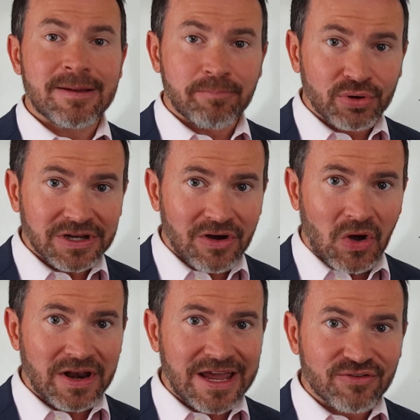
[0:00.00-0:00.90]
am putting
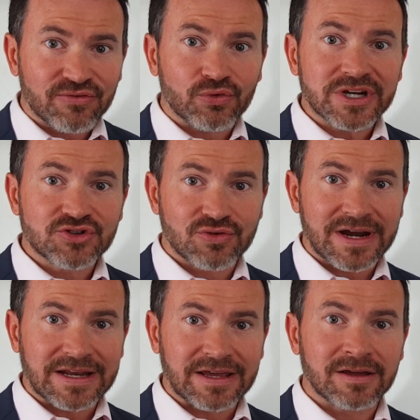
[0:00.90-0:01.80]
on a free
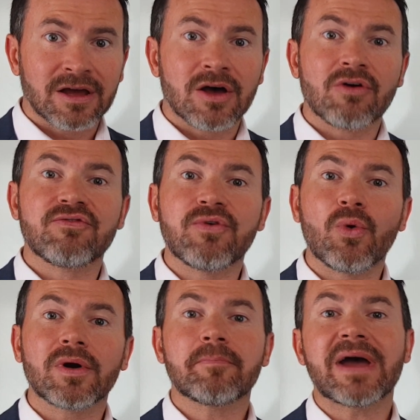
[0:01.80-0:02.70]
training
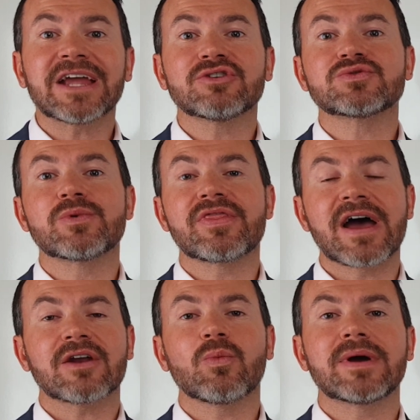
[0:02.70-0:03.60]
for painters
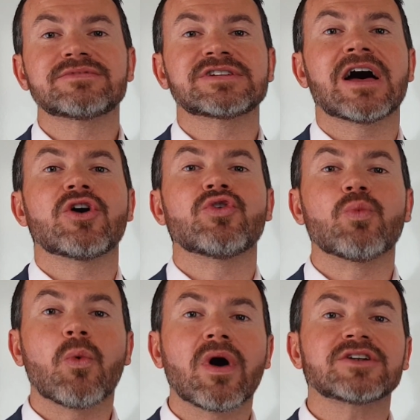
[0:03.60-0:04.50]
without a website who
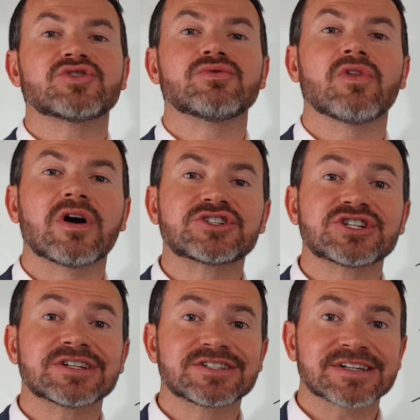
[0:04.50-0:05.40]
want to launch
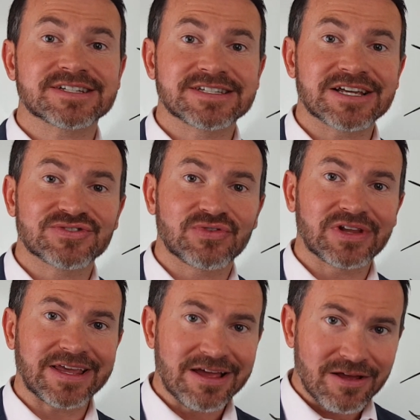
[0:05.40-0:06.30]
it
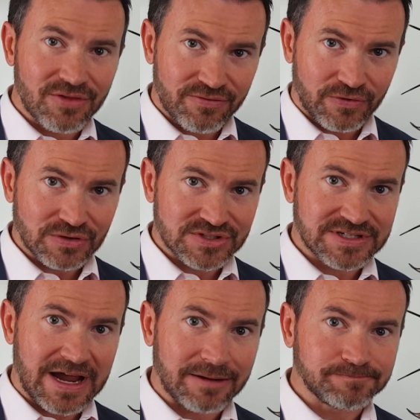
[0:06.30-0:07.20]
successfully the first
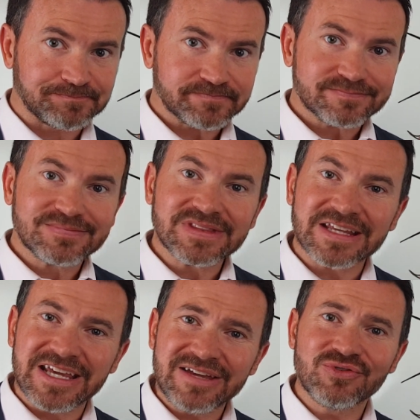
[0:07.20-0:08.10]
time
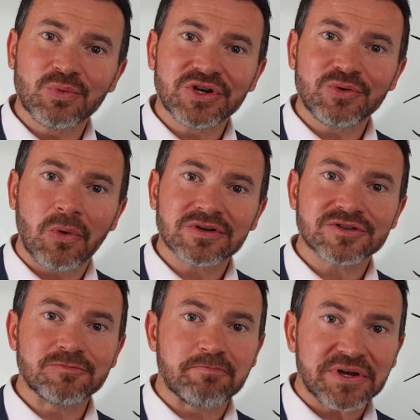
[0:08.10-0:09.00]
even when you want
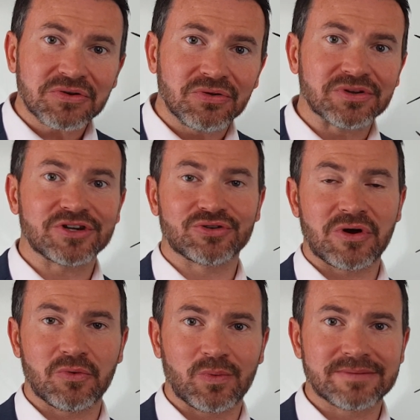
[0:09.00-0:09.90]
to build your
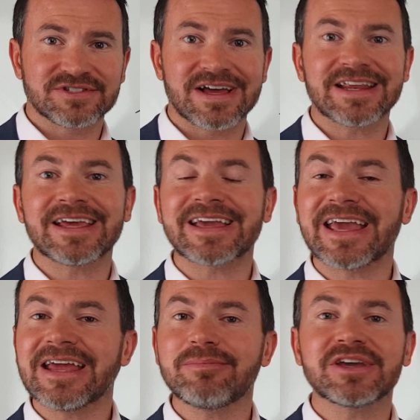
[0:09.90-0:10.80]
own website, it
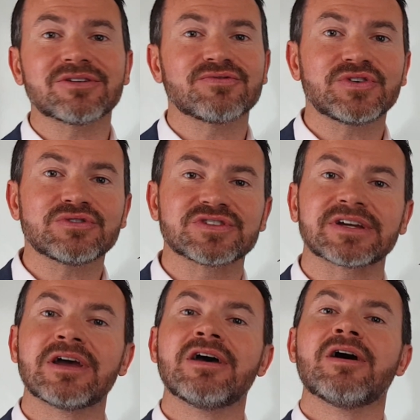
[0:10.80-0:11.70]
can be
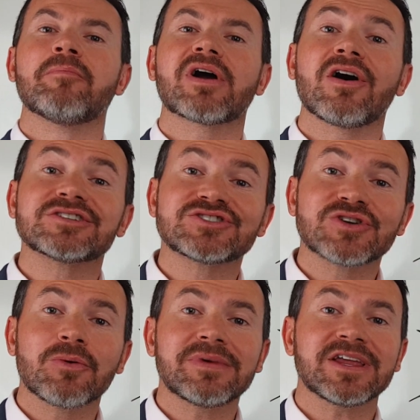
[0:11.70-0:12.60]
confusing because
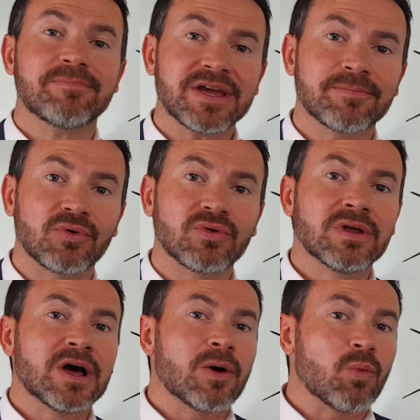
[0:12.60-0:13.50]
so many people
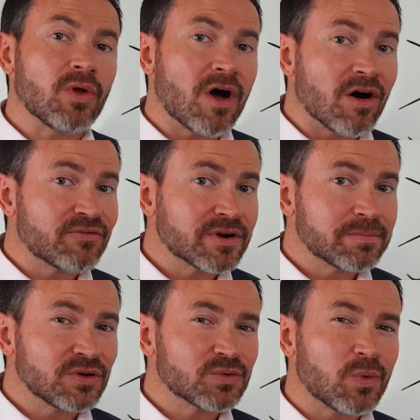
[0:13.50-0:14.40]
will offer to
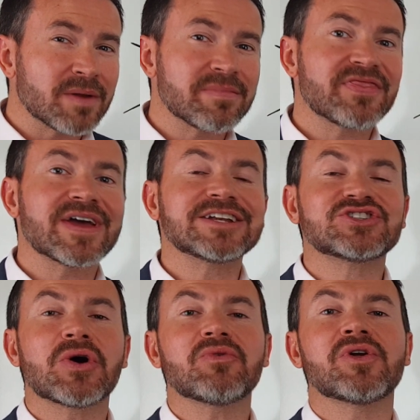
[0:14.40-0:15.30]
build one, but they
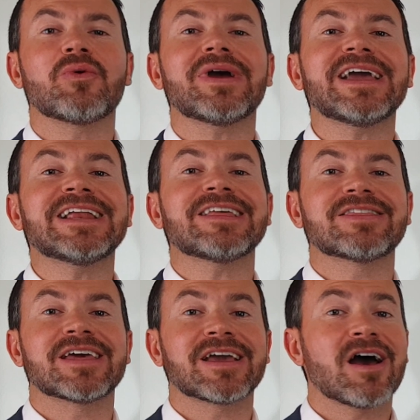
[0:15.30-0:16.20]
don't know
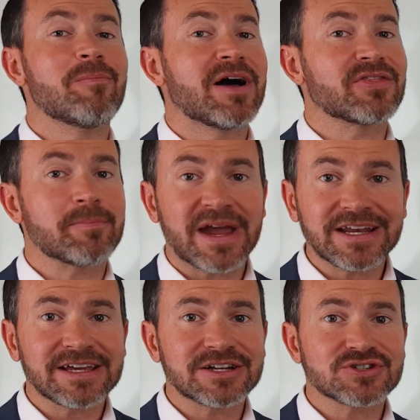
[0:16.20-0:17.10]
anything about the
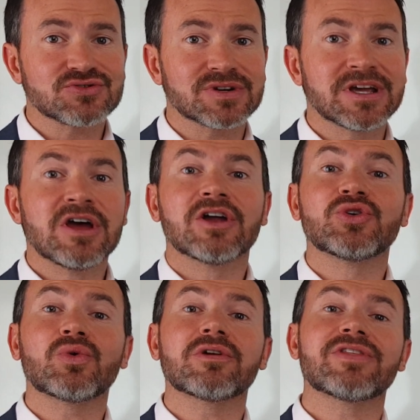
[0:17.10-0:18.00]
painting industry,
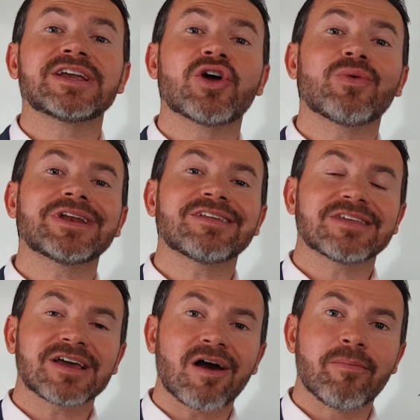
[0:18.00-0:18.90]
nor do they know
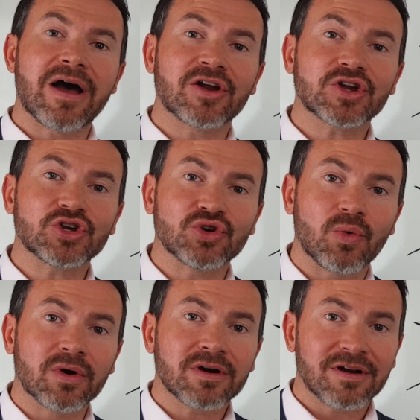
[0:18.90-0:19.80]
anything about
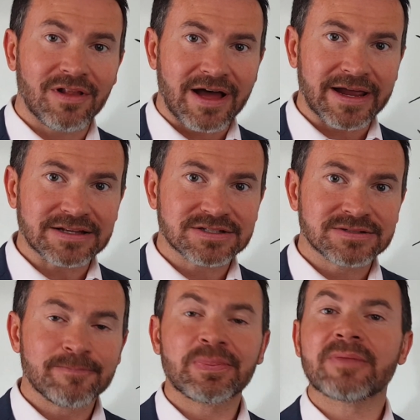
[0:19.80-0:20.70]
your
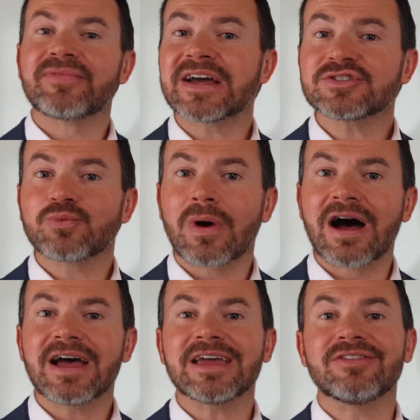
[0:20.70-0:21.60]
clients. That's
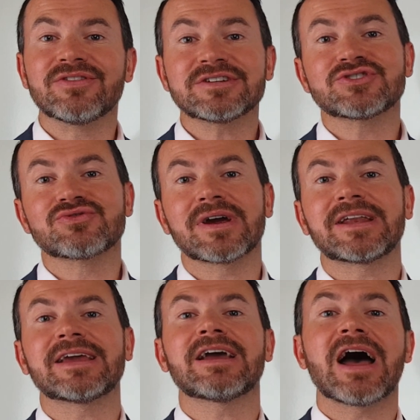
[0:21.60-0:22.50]
why in this
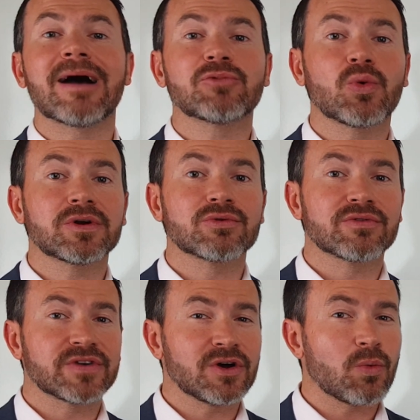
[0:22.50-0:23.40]
training, I'm going to
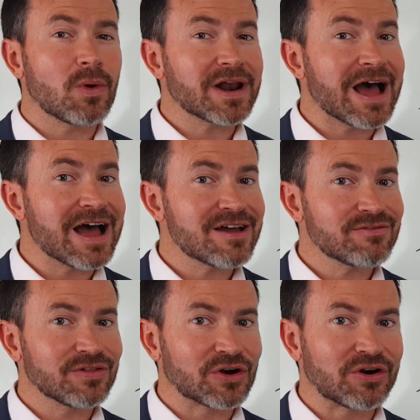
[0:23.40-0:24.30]
reveal what I
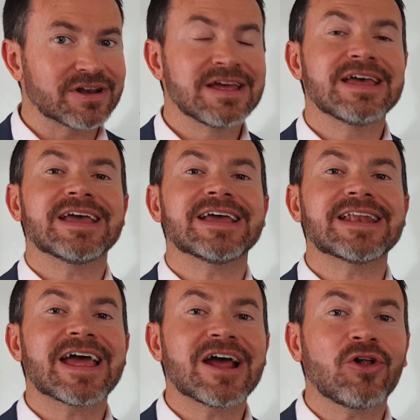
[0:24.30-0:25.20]
have learned
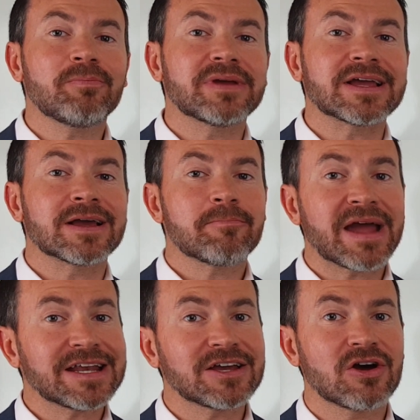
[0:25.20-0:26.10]
in helping
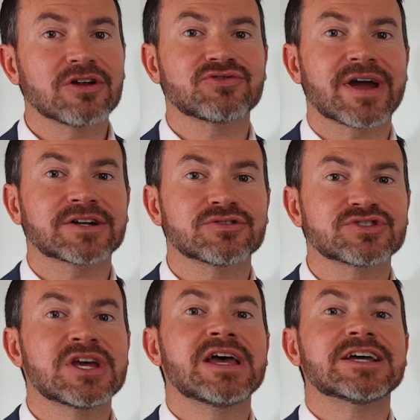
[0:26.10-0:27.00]
painting
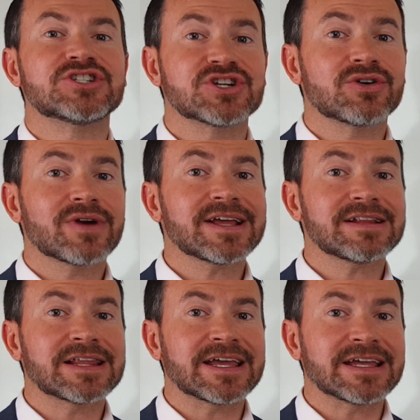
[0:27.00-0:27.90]
contractors
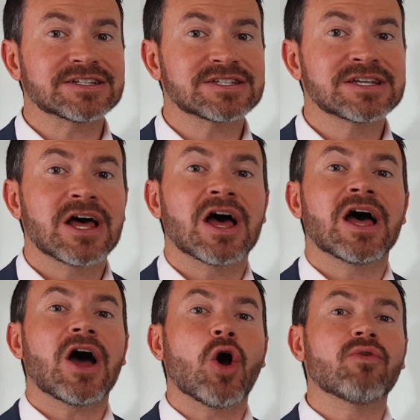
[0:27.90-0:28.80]
generate leads
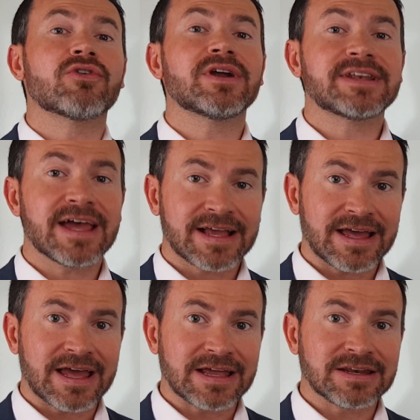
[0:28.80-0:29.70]
over a
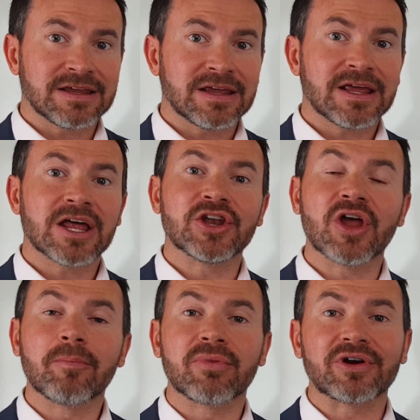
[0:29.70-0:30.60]
decade,
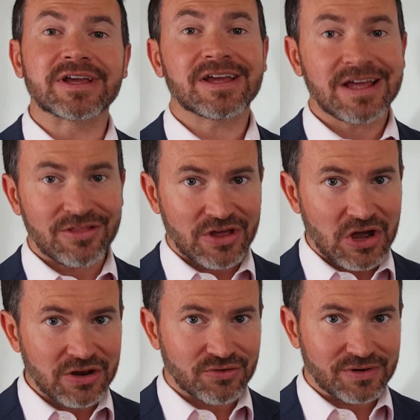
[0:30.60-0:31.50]
numbering in the
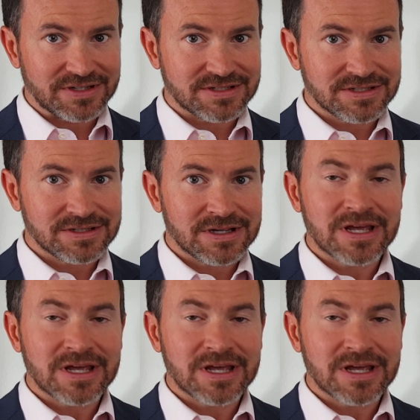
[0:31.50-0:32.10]
hundreds.